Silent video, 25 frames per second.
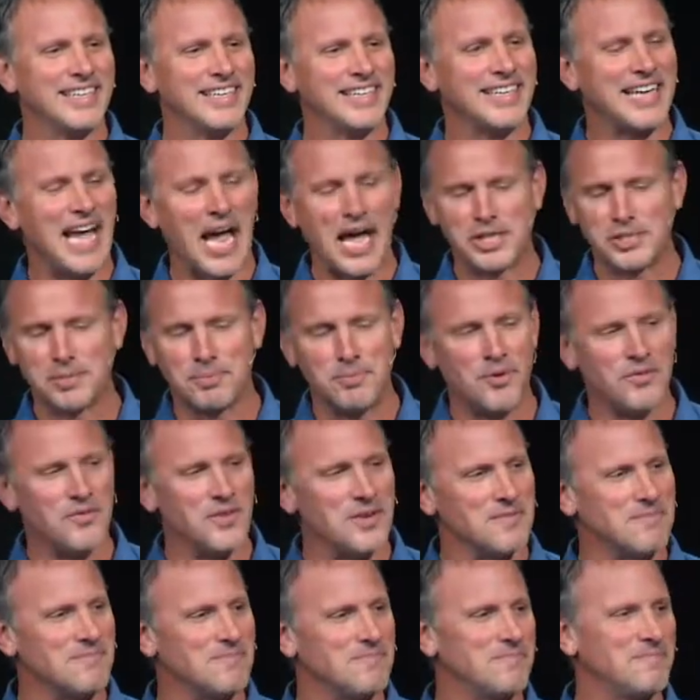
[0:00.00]
God's moving,
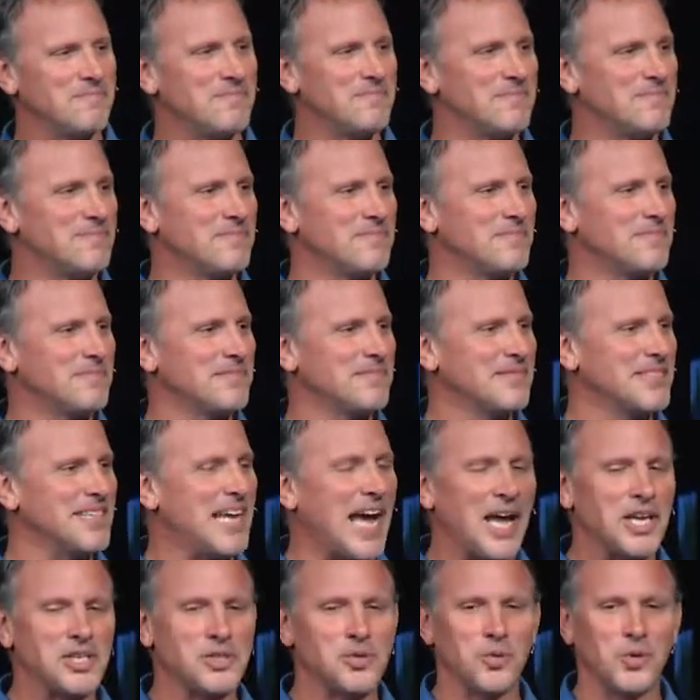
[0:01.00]

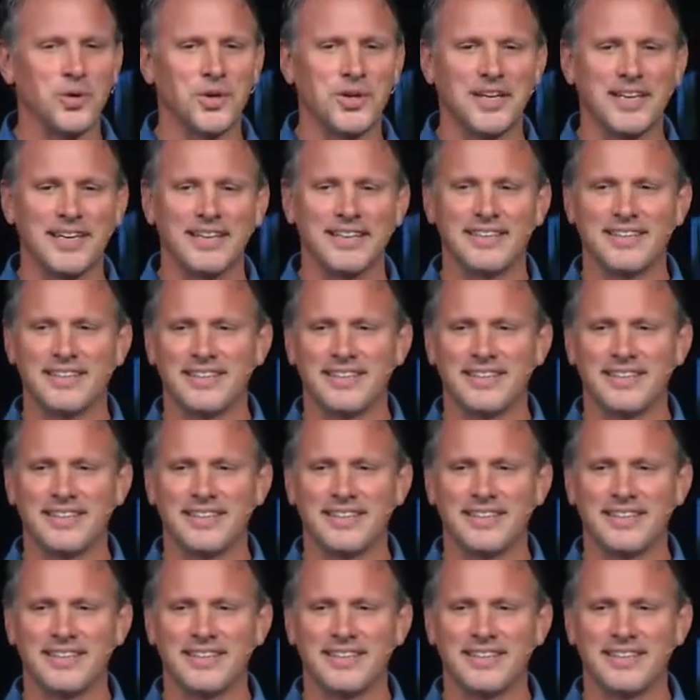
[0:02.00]
God's working.